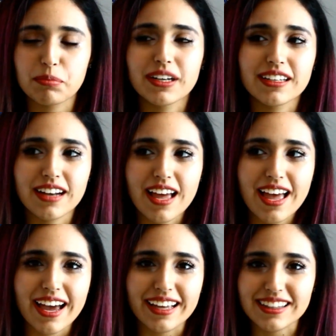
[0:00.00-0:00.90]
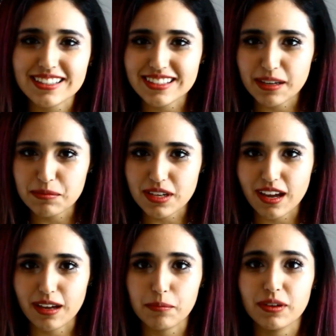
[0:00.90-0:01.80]
but at the same
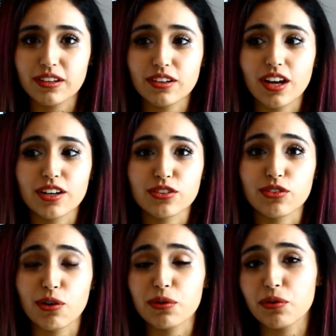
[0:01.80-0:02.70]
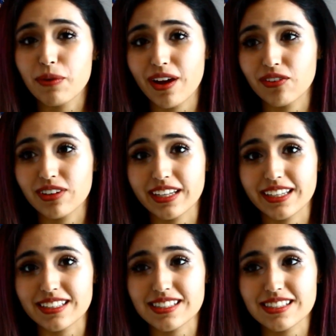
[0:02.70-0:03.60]
time, not throw it around
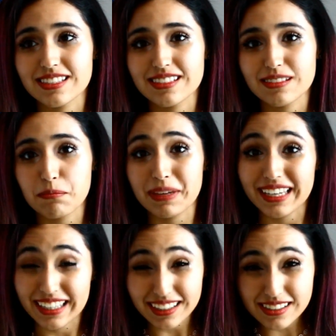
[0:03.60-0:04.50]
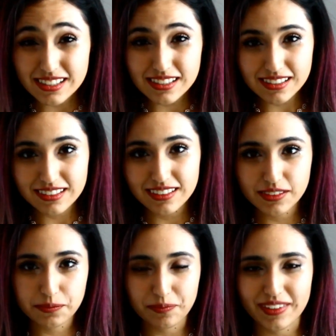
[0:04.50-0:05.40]
like it's meaningless,
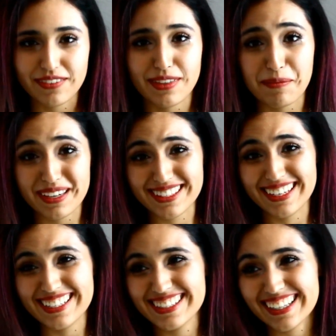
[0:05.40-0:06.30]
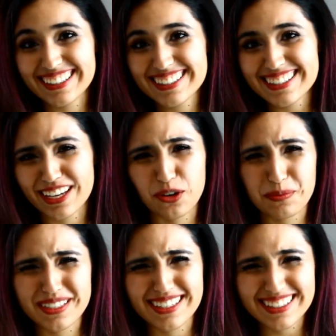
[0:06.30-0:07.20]
if that makes any sense. I
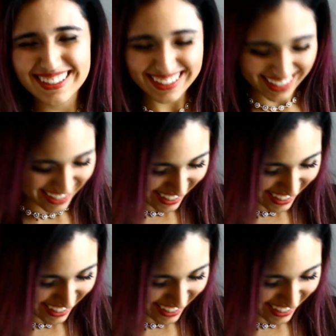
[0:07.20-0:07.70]
hope it does.